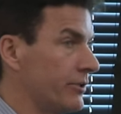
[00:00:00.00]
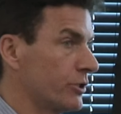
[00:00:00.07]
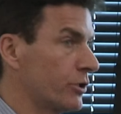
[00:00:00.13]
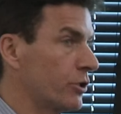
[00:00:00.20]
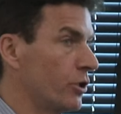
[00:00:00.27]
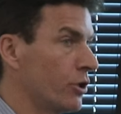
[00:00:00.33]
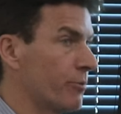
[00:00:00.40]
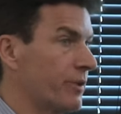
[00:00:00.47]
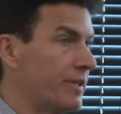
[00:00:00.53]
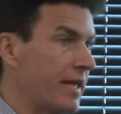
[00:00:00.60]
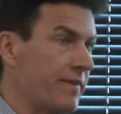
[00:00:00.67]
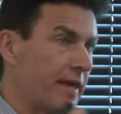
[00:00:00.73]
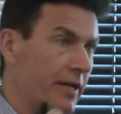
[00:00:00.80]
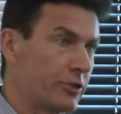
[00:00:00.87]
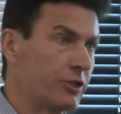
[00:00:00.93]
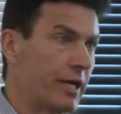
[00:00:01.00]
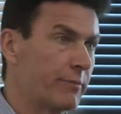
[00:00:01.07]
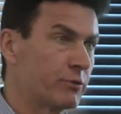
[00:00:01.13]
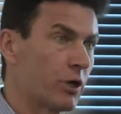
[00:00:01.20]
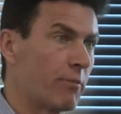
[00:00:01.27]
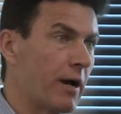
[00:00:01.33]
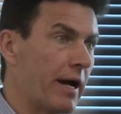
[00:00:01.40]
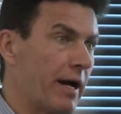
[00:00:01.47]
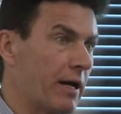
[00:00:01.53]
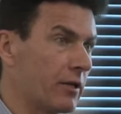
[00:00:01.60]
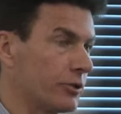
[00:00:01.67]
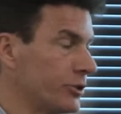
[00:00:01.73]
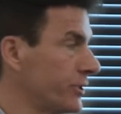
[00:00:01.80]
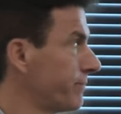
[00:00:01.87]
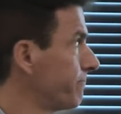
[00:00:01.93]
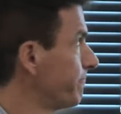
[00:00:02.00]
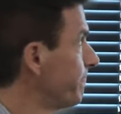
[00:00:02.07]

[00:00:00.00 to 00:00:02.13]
and to cook, but then that shaped our biology.